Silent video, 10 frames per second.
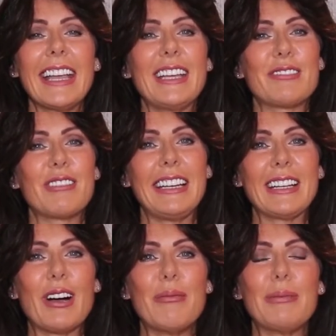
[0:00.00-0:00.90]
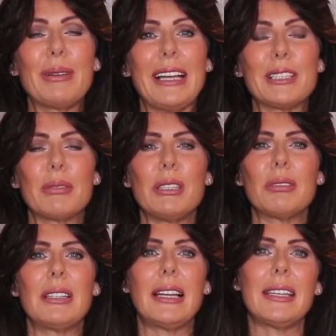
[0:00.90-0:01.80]
is really commonplace, but you
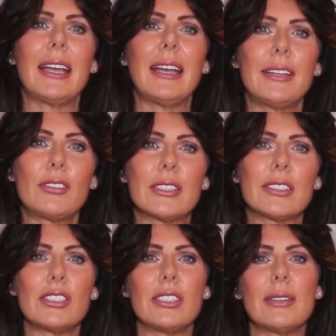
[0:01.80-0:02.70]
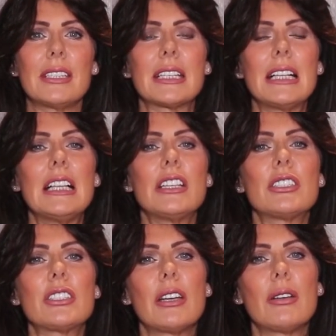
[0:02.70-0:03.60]
wouldn't let your hairdresser do it.
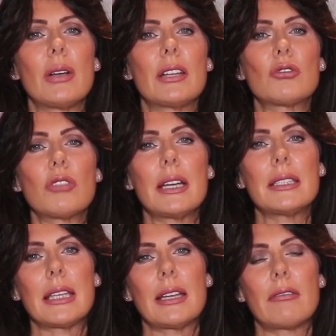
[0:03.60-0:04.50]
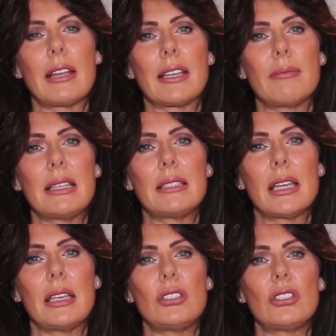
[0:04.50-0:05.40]
So try to get a
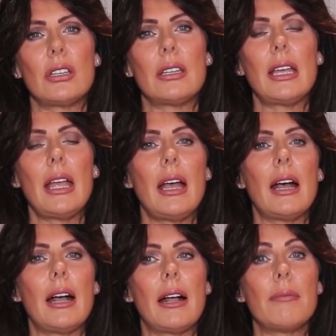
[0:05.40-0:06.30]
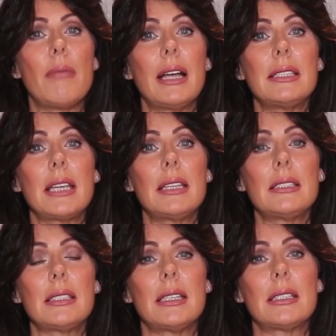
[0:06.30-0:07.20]
recommendation. My
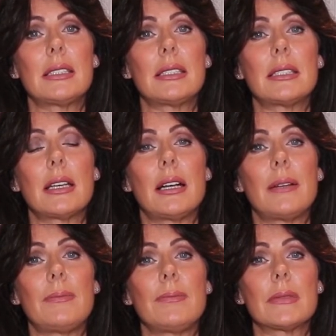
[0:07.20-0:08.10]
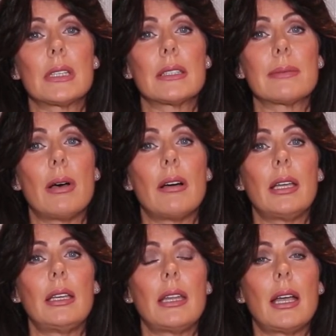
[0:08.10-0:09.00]
dentist does
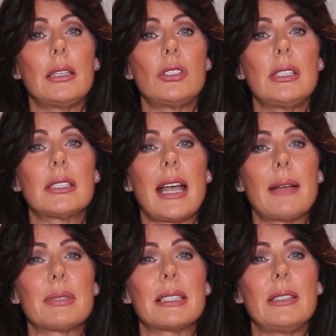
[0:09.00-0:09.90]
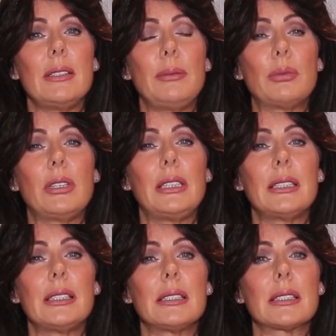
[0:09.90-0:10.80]
mine, and she's absolutely
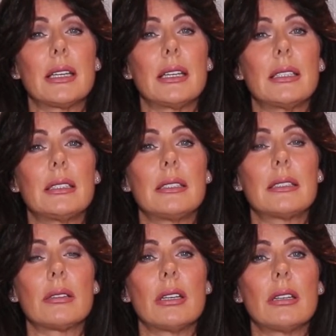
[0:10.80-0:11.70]
brilliant, and